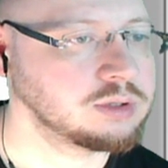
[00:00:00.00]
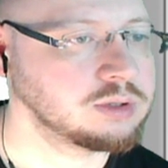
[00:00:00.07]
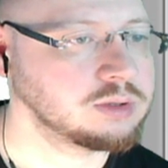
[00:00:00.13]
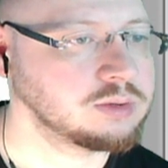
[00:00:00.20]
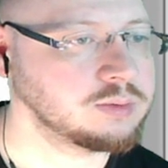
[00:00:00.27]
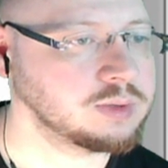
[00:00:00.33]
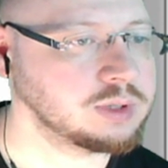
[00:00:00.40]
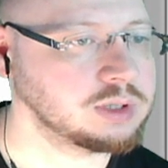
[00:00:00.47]

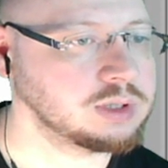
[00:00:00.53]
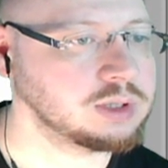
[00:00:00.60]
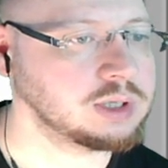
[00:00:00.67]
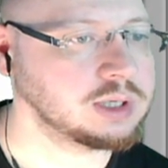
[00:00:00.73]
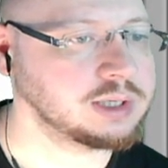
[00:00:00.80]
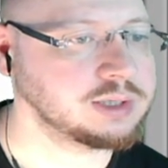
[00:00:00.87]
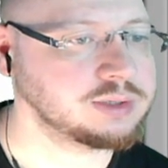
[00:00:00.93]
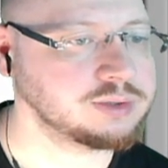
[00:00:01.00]
Well,
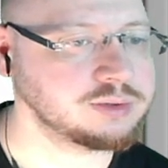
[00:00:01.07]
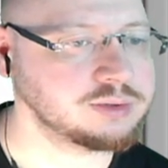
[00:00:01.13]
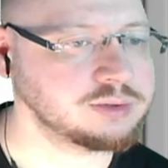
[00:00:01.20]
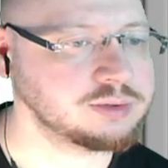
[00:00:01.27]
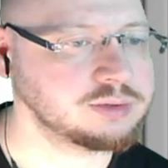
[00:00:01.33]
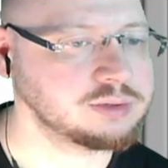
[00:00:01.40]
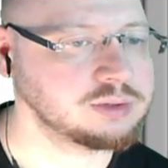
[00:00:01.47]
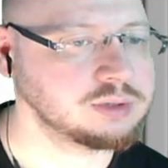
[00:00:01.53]
I don't know.
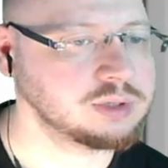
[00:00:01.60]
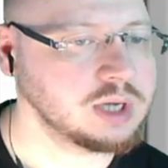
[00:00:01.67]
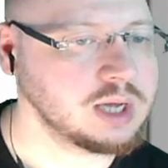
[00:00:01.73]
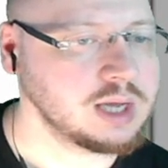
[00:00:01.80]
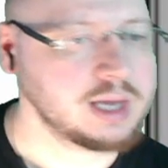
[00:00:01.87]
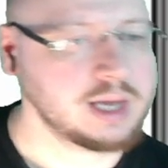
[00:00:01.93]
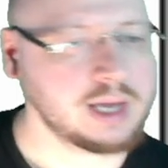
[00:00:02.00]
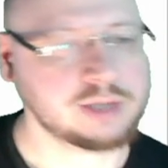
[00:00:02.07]

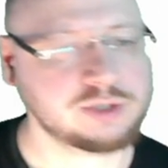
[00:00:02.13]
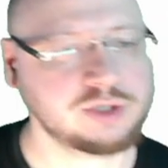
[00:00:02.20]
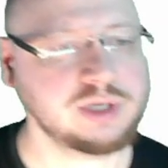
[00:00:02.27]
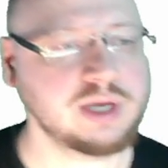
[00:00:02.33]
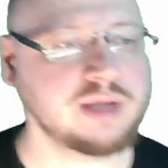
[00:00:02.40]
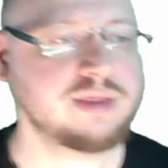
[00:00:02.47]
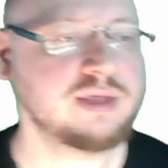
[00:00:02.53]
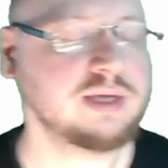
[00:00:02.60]
Actually,
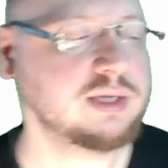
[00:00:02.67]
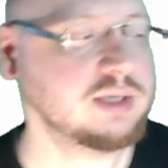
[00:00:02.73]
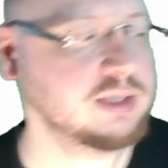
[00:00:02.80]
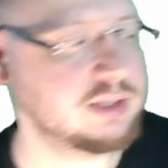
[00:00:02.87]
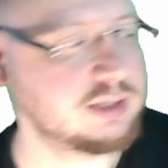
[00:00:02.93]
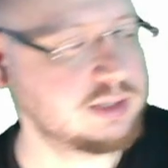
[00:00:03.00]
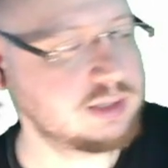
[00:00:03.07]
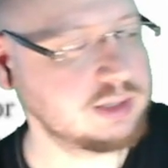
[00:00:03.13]
I think
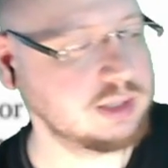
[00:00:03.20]
it's,